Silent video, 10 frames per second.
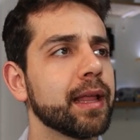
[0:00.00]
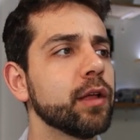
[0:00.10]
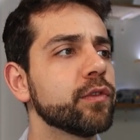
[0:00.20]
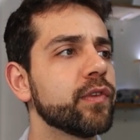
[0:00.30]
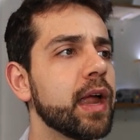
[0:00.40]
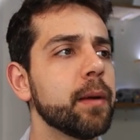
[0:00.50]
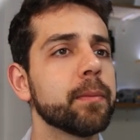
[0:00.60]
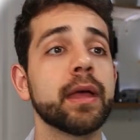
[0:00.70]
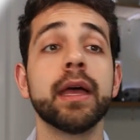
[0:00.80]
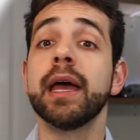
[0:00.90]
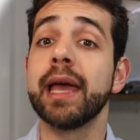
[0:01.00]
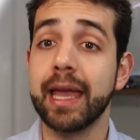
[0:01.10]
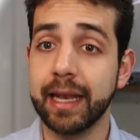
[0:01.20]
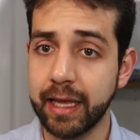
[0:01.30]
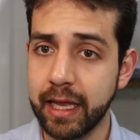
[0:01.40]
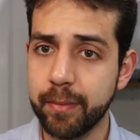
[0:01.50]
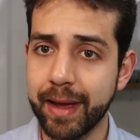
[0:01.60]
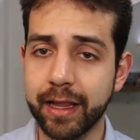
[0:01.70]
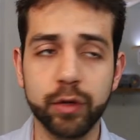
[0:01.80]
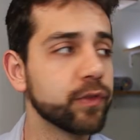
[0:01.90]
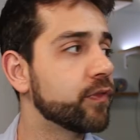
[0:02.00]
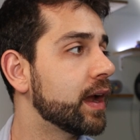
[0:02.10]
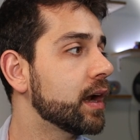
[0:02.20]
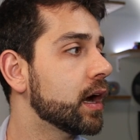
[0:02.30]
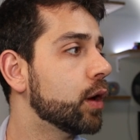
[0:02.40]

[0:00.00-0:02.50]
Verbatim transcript: Cloudflare. And here my Cloudflare,